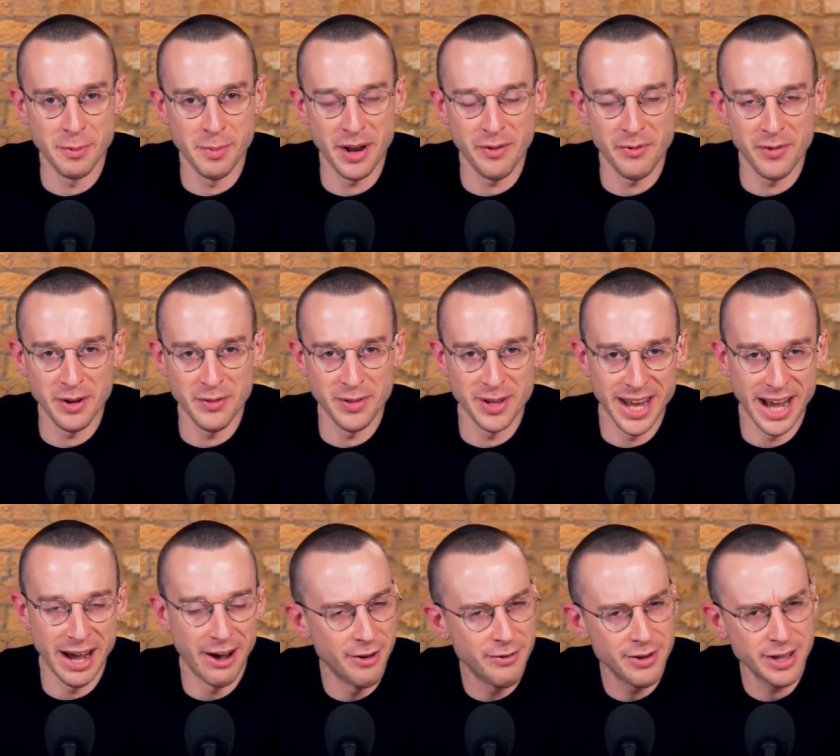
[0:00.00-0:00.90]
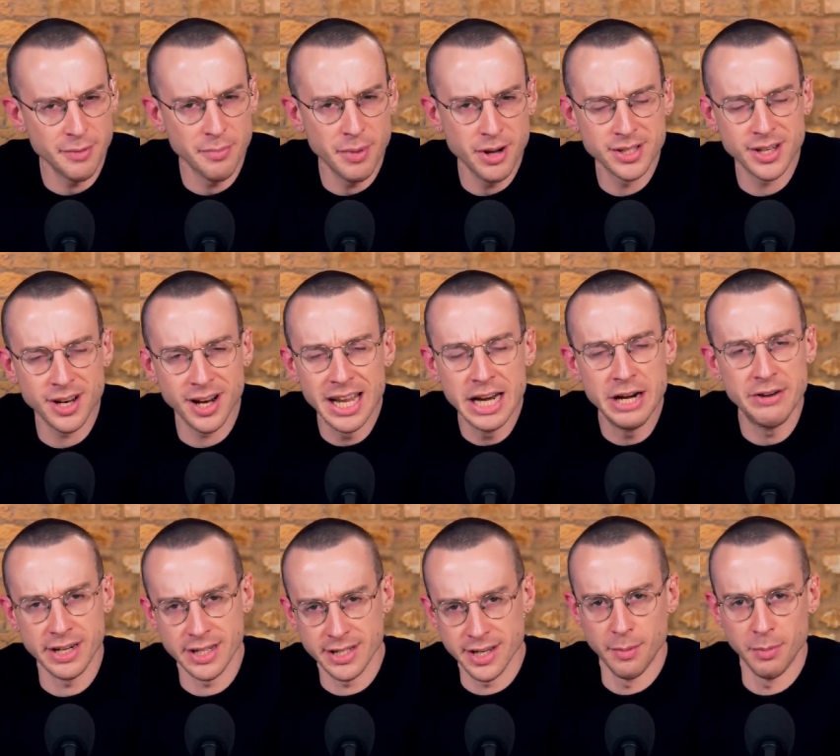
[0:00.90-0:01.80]
benefit of the doubt. I think the most clear
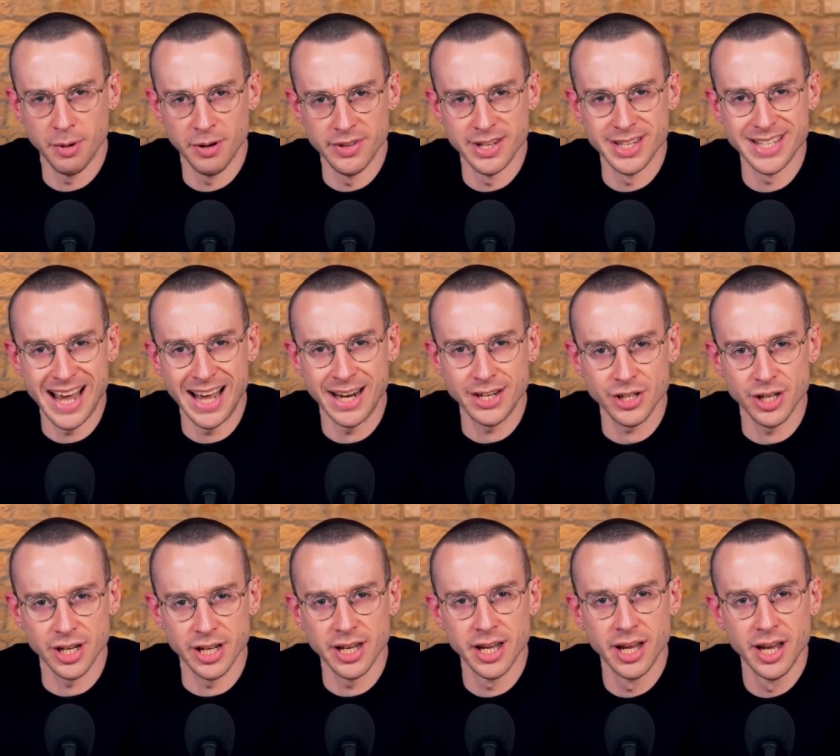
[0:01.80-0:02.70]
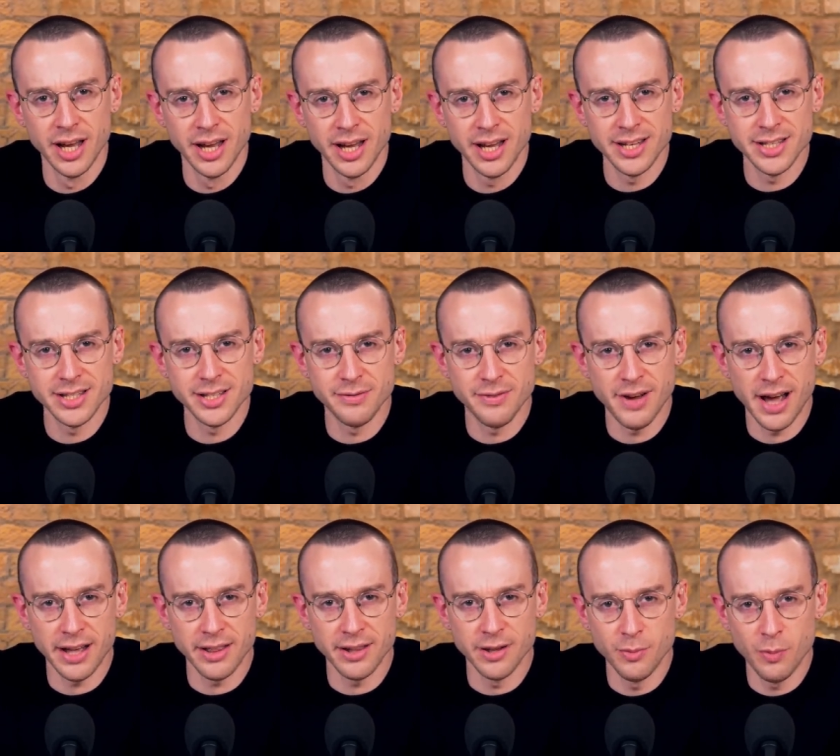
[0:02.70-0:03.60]
example of this actually is the
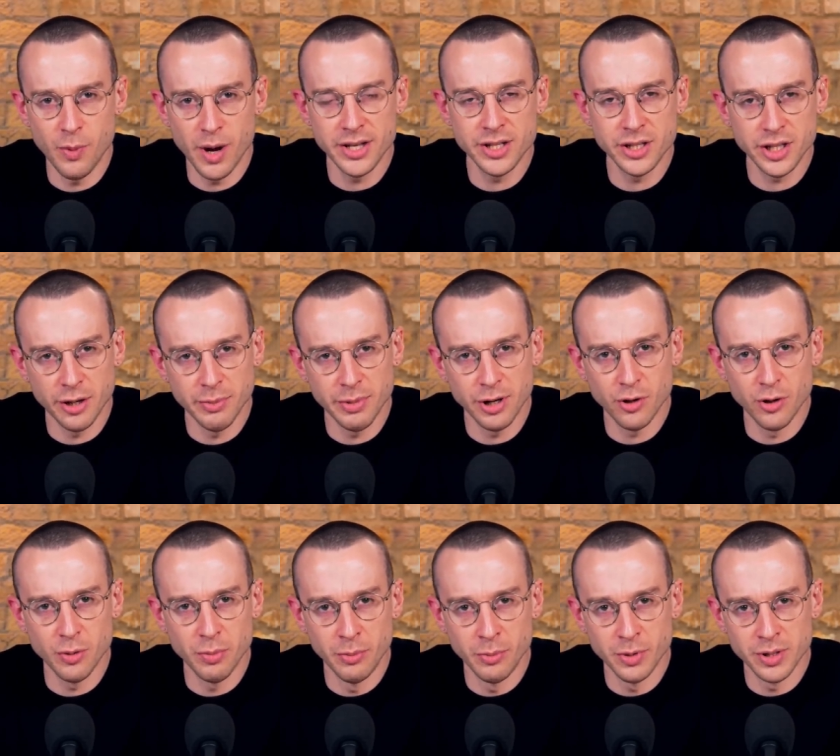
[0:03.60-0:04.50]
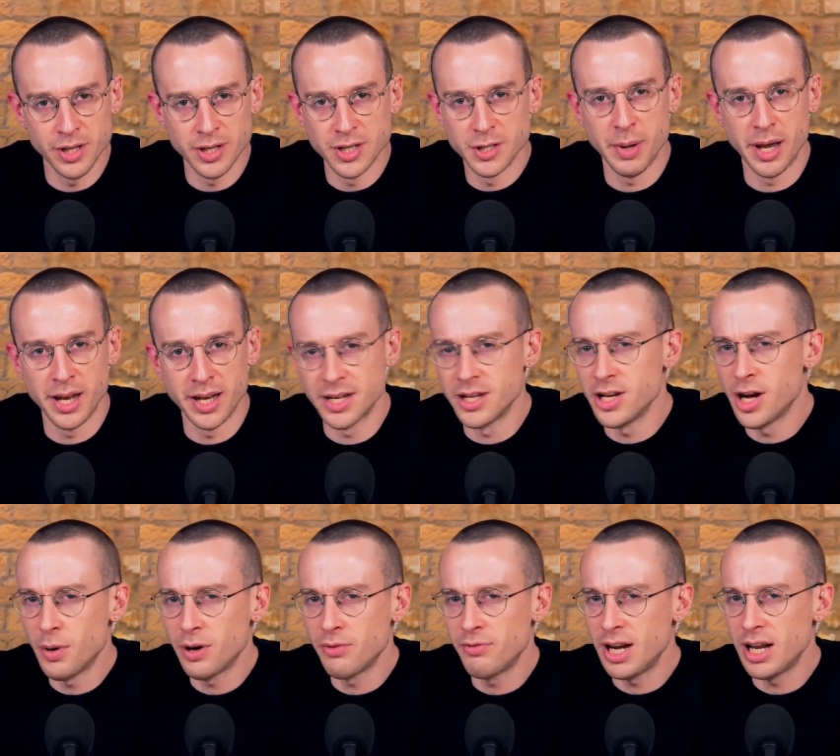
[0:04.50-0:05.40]
fact that when Jeremy Corbyn was suspended, no
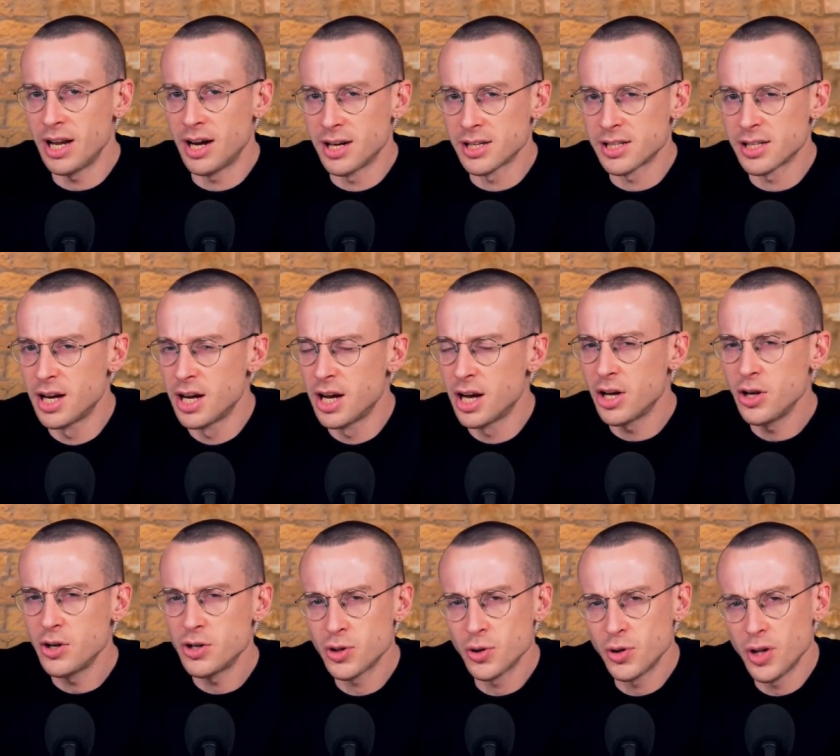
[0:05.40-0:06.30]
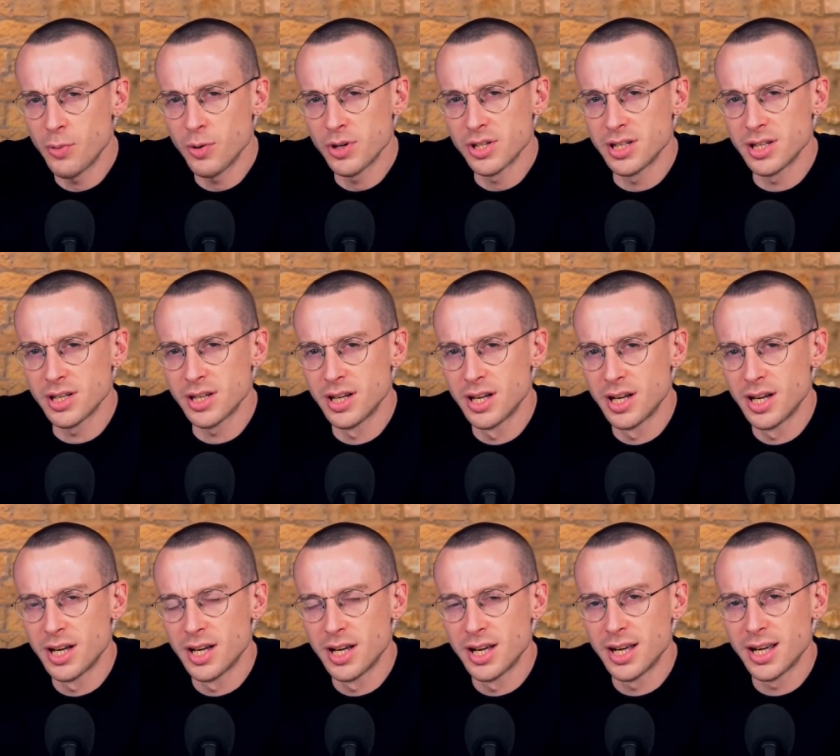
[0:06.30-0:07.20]
one really asked, "Are you sure there wasn't
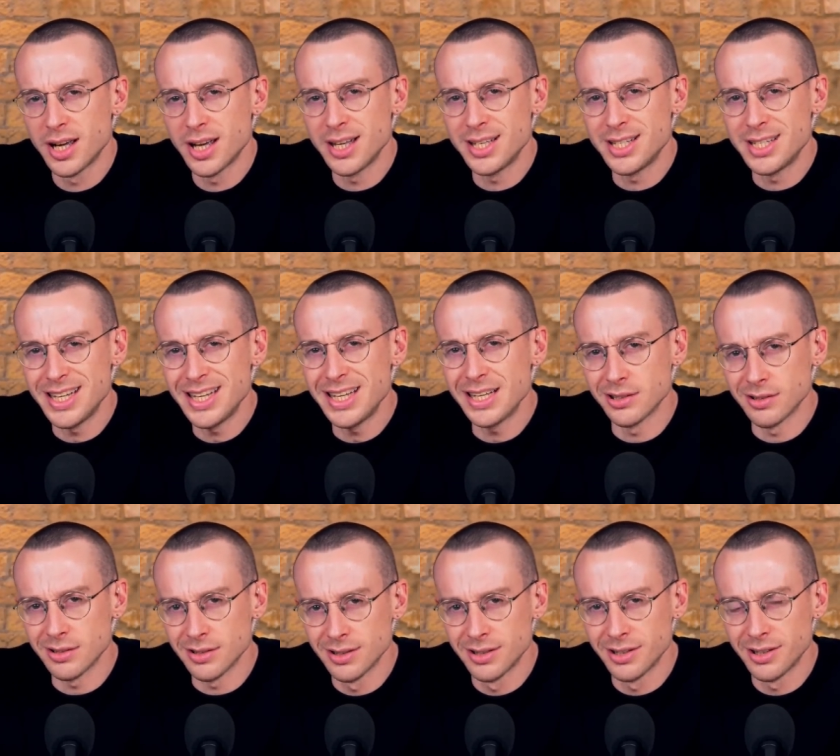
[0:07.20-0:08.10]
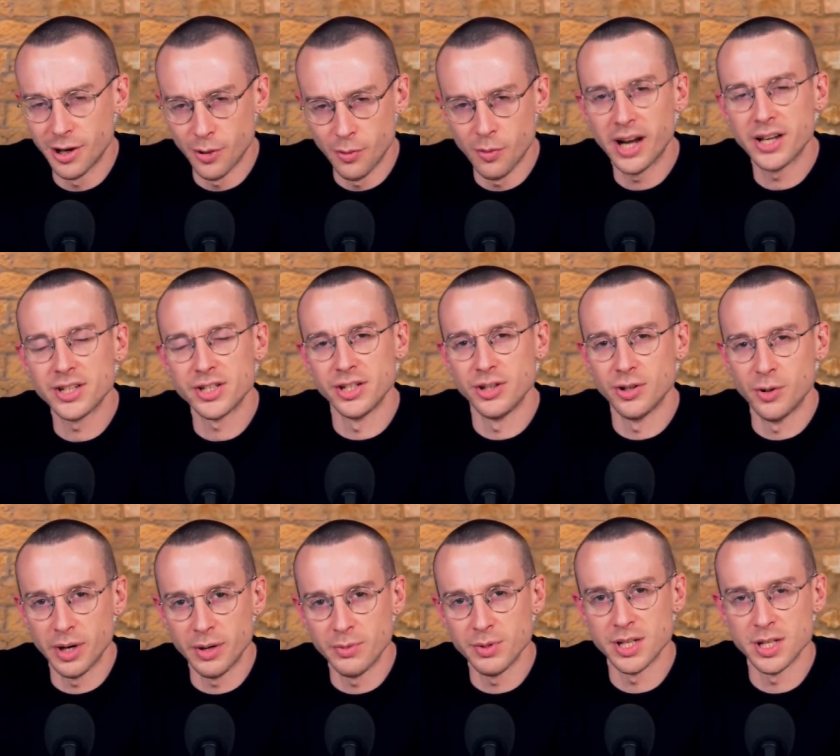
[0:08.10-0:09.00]
a deal you know, actually not
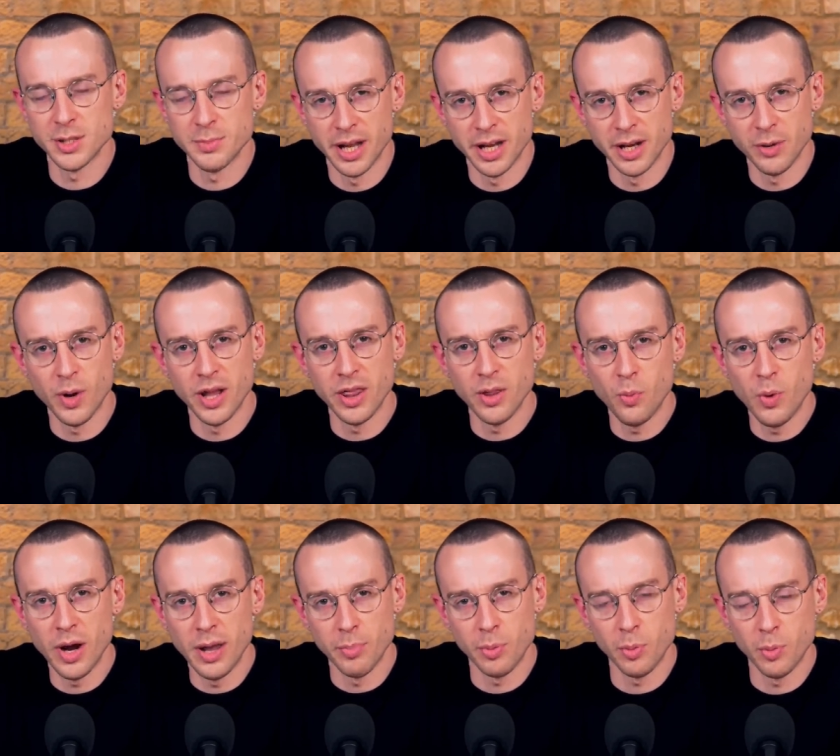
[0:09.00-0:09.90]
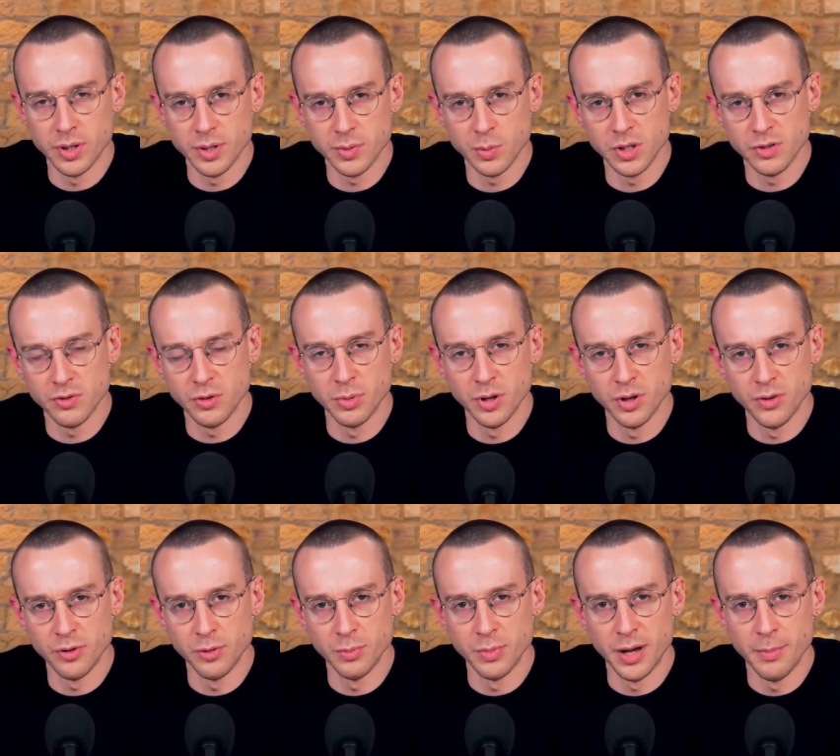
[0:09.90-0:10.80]
when he was suspended, when the whip was was removed
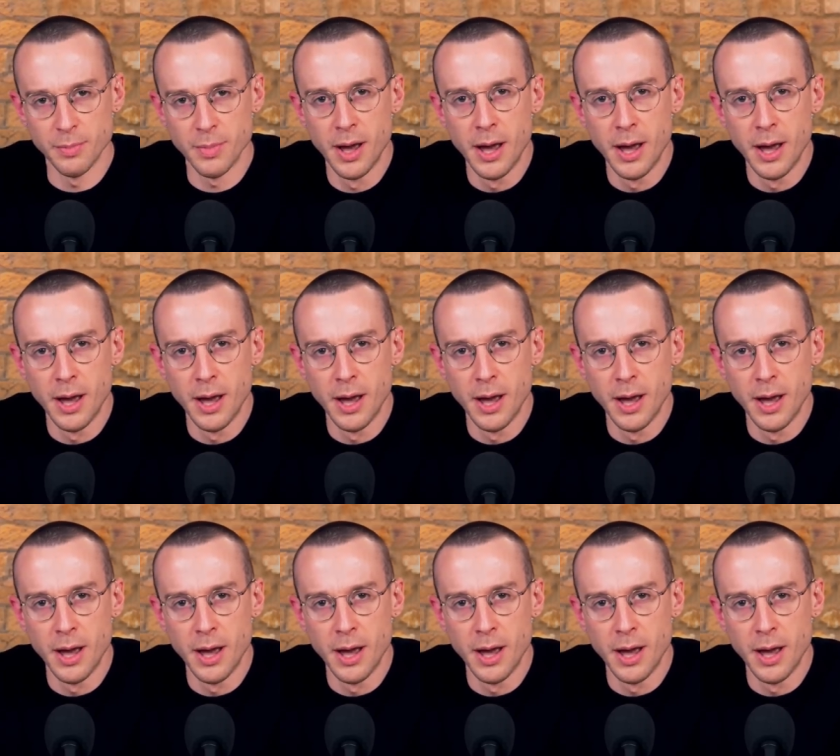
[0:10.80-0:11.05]
from him.